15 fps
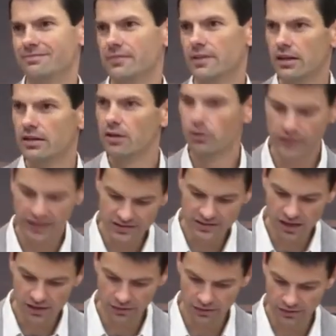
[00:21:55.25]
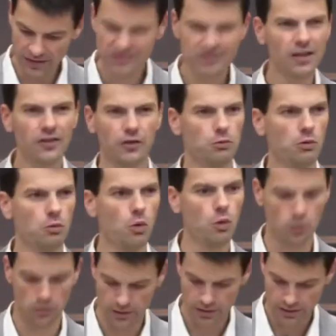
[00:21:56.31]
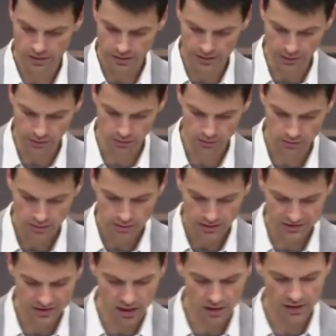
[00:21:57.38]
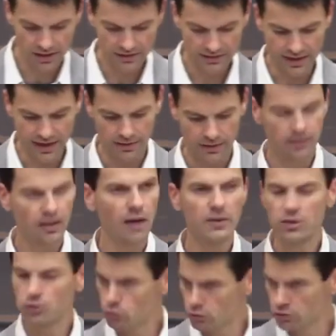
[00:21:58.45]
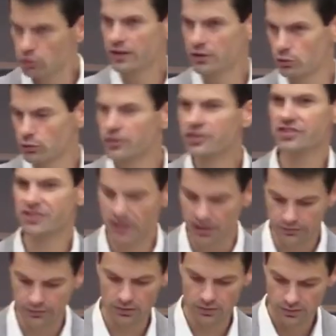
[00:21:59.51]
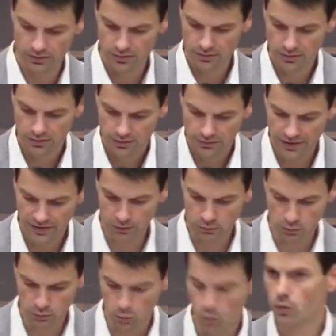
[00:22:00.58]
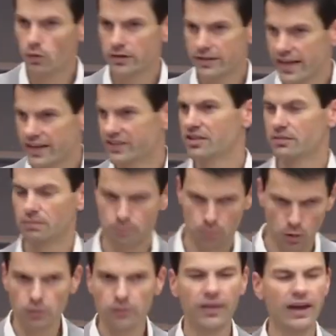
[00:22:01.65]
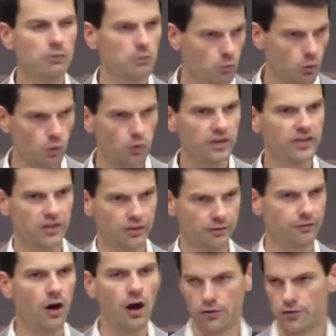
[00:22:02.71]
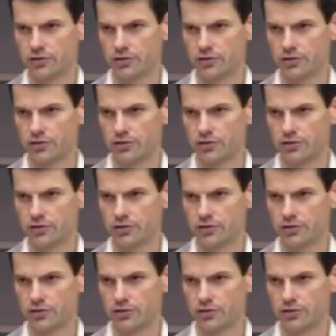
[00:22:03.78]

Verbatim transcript: No, that's not, that's not the reward here. It's not like that. I mean, you, you, you'll discover that the reward, yes, it, part of that reward is the Father's